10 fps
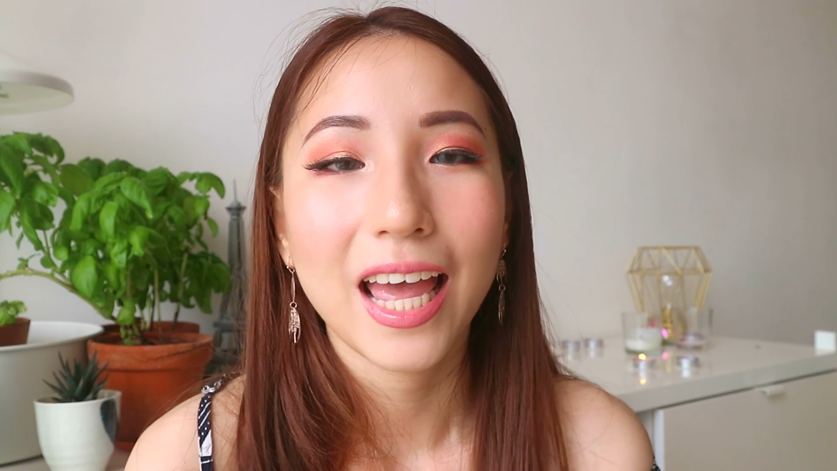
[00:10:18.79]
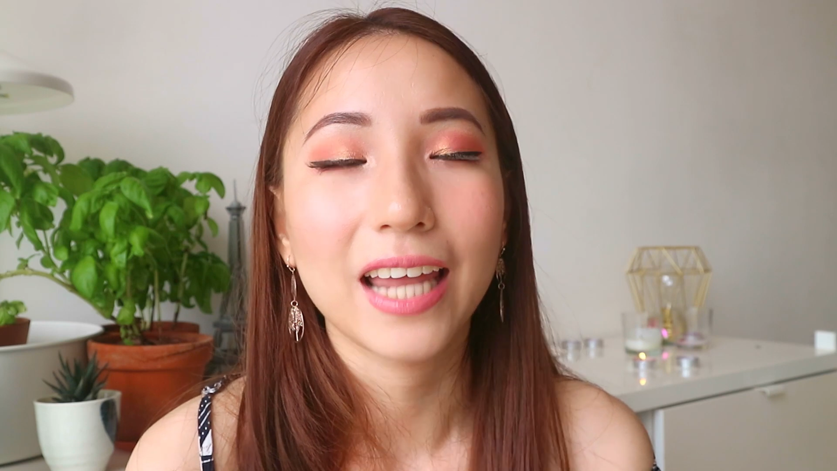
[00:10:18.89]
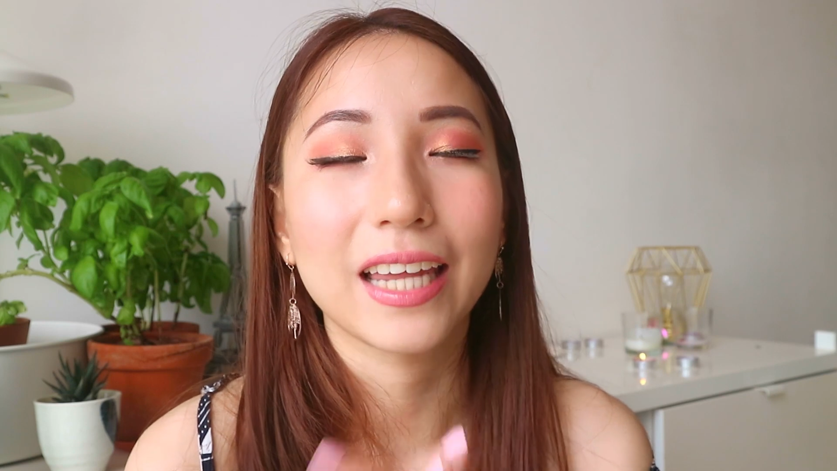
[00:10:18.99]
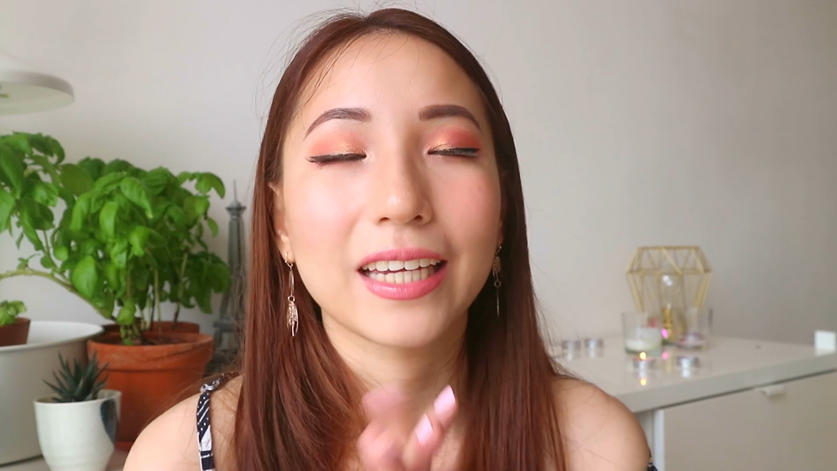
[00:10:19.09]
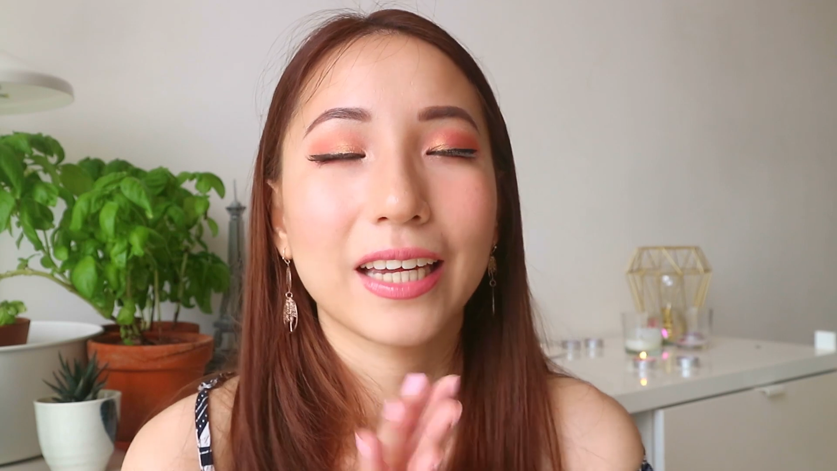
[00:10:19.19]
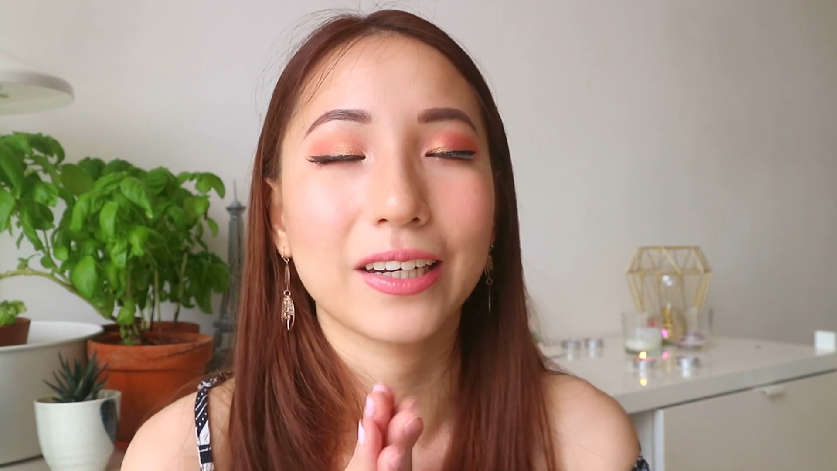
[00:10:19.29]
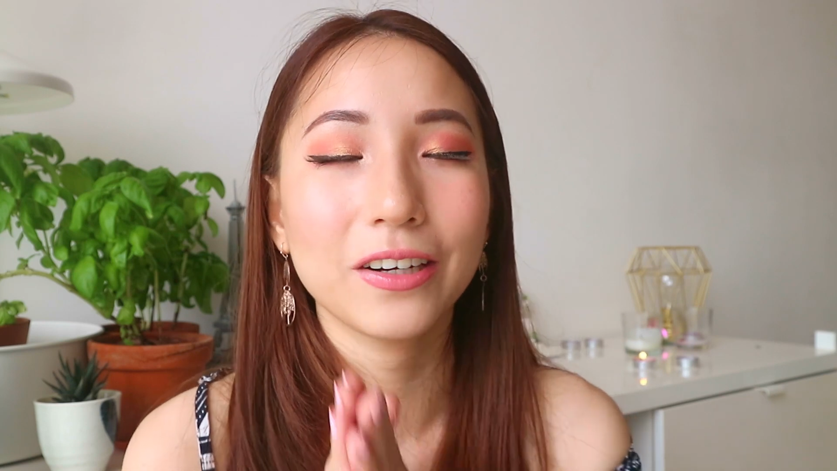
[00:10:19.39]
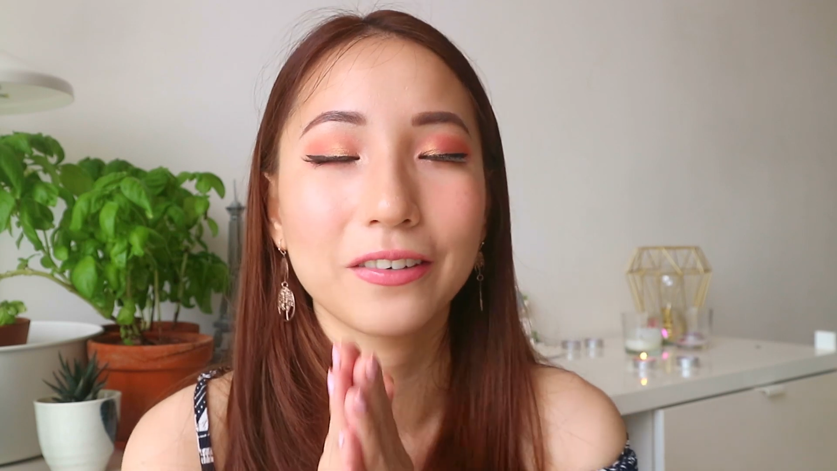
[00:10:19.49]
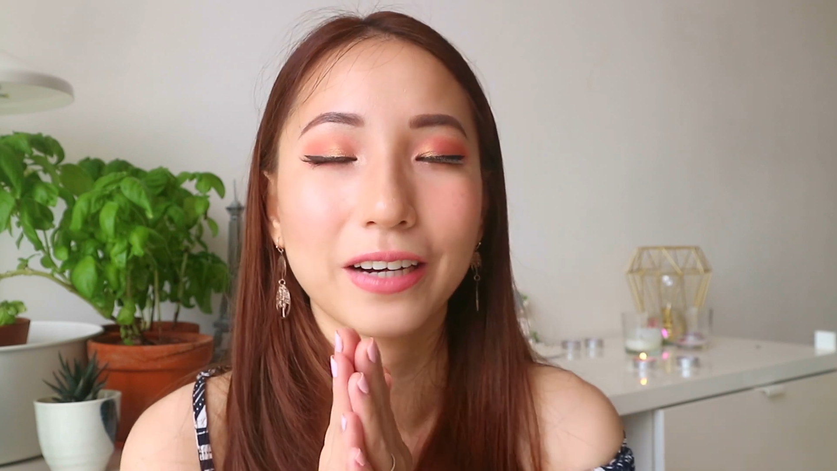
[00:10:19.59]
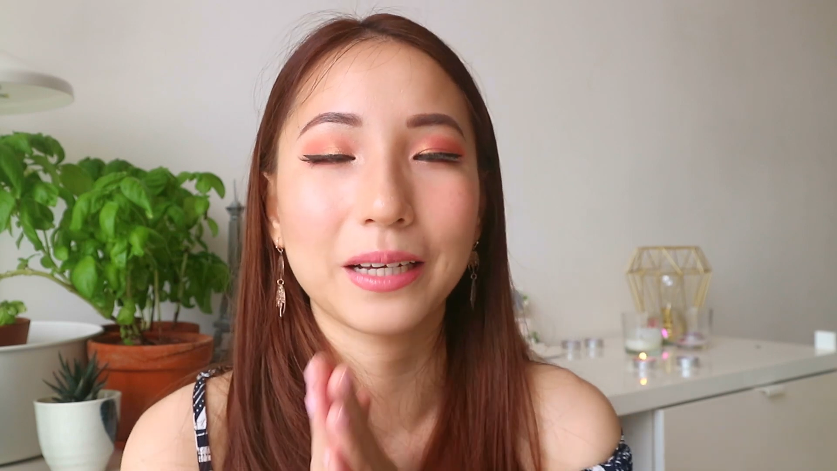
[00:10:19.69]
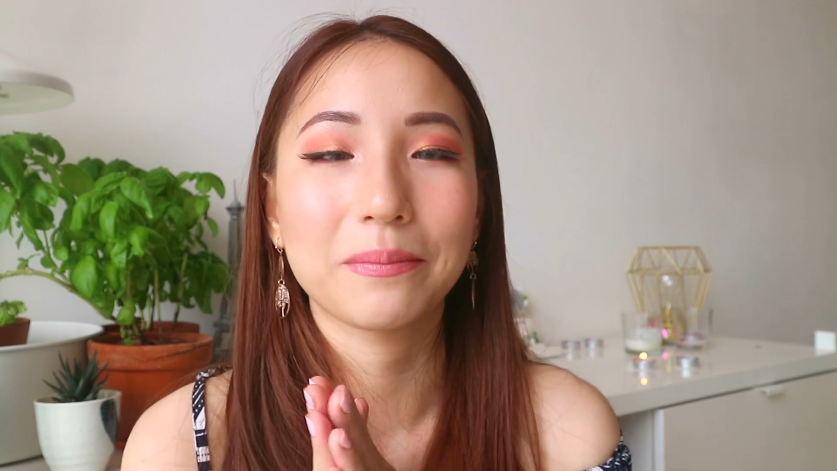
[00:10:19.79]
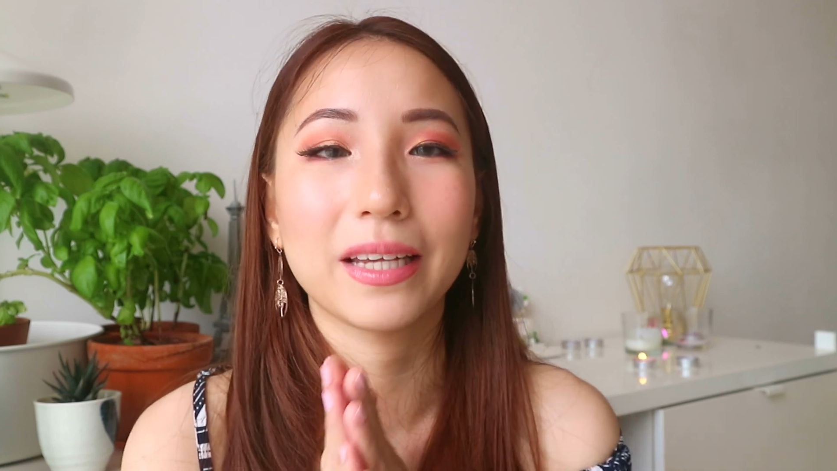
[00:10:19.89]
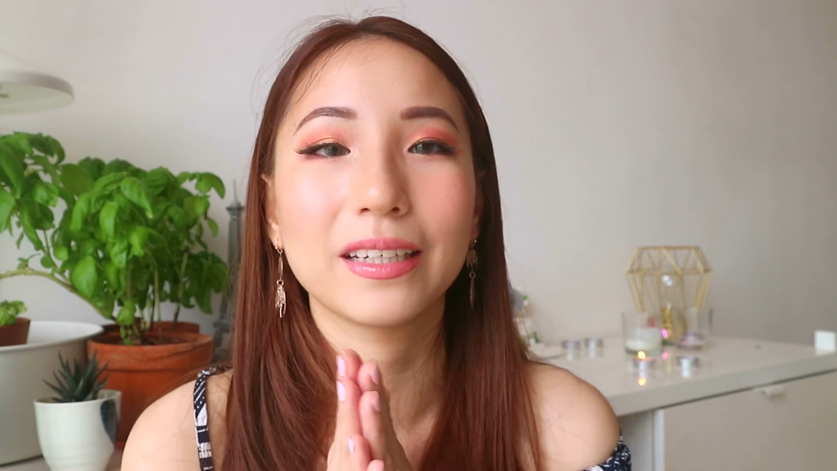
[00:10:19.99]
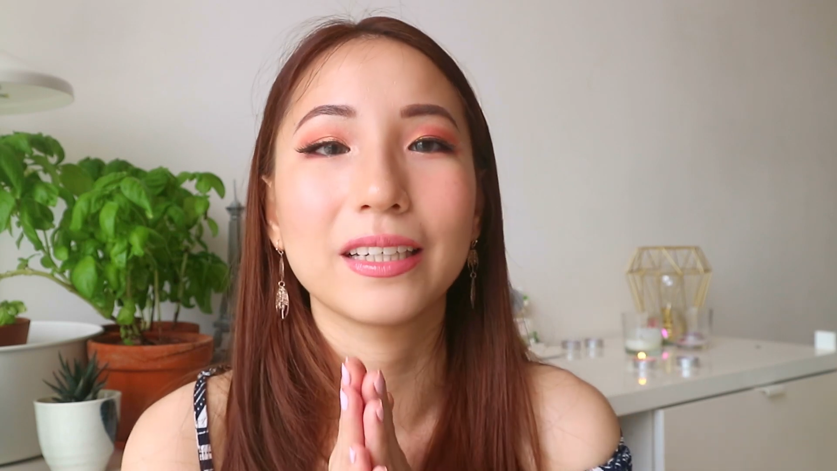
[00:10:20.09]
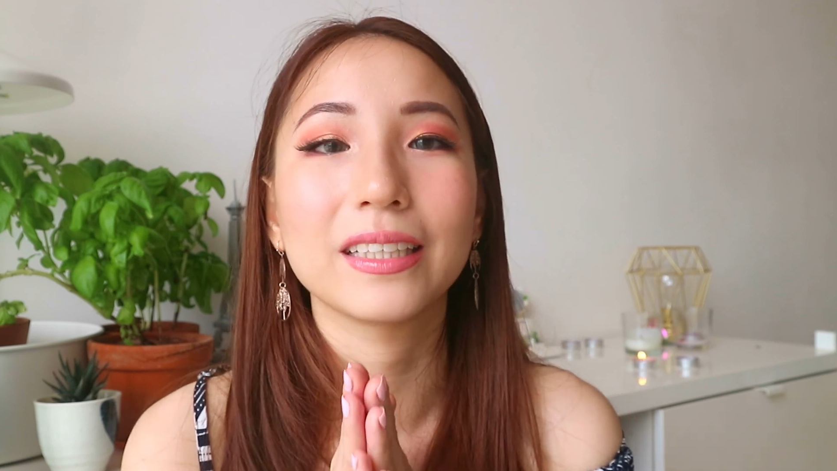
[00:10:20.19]
and I cannot
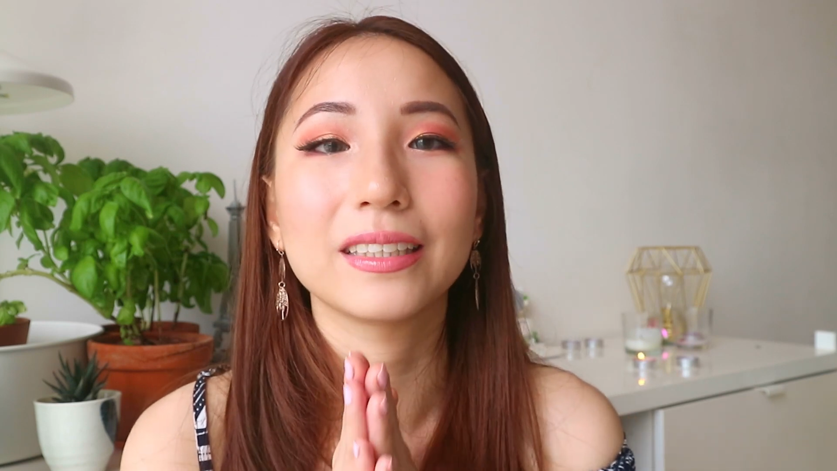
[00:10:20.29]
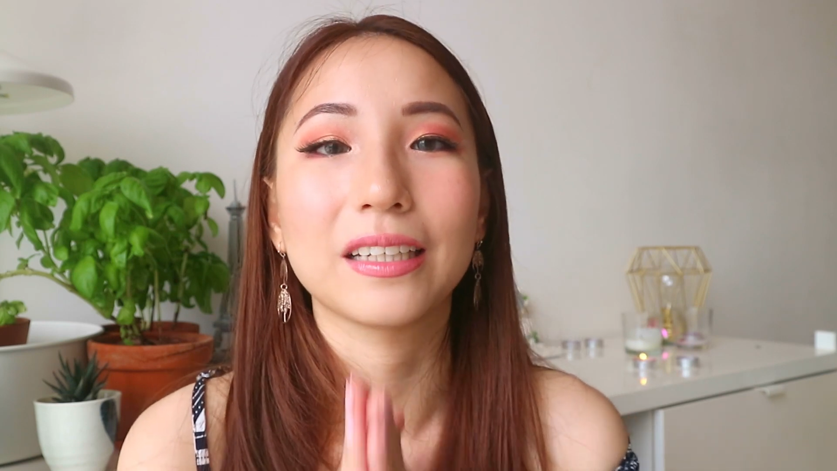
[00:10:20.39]
recommend this